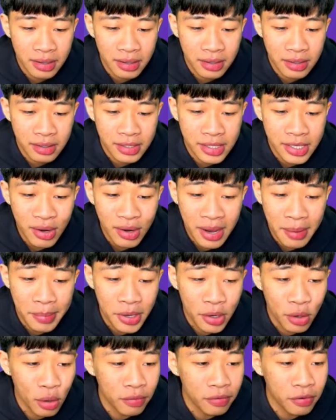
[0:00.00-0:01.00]
Do let me
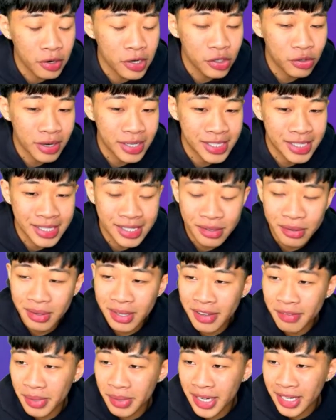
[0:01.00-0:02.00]
know if you're interested. Do
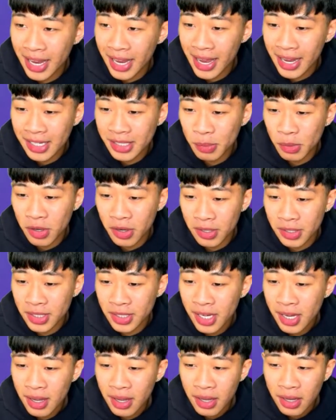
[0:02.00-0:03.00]
give me a text, because
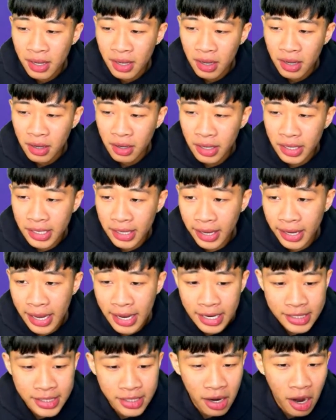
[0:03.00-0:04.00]

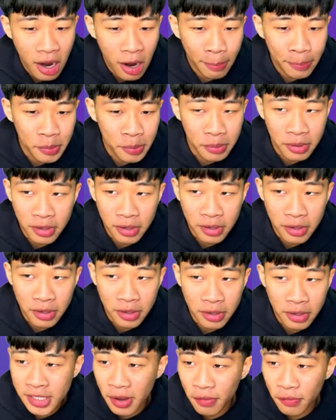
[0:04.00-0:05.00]
again, it's not optimal. It's just
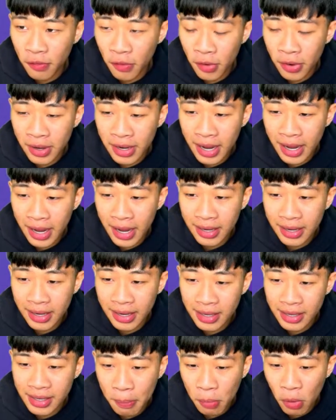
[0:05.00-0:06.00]
a bit of fun and
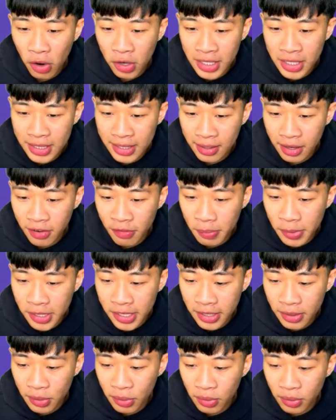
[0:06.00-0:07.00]
a project that I've been
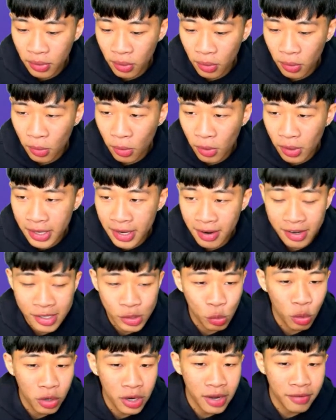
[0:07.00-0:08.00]
doing all year.
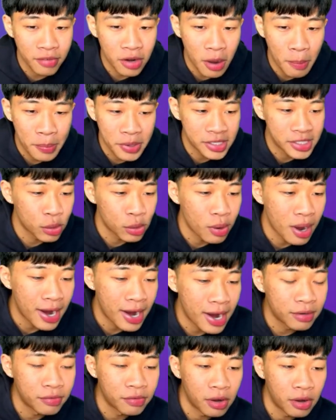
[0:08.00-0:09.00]
It's why I've not been so
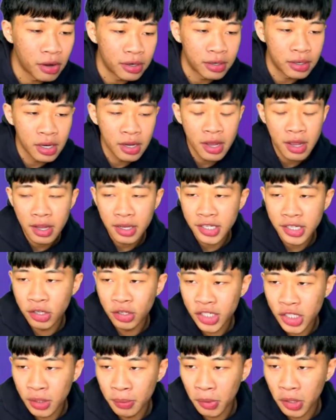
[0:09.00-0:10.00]
active on
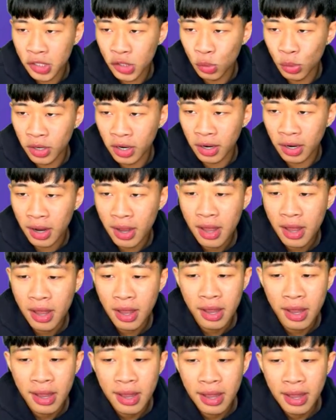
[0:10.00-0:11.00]
YouTube or Twitter.
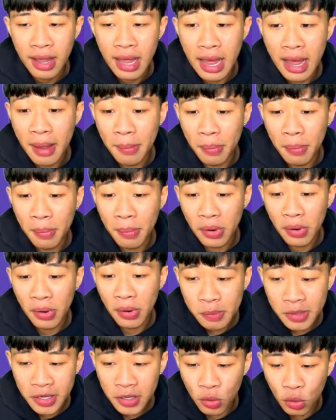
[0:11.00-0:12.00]
But yeah, it's
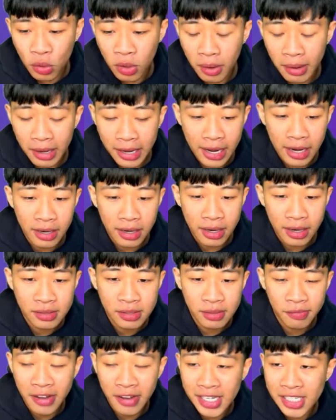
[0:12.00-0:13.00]
been cool. Again,
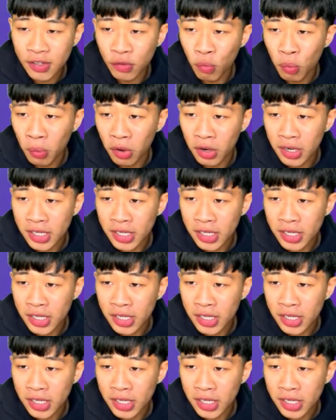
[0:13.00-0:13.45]
fantasy football is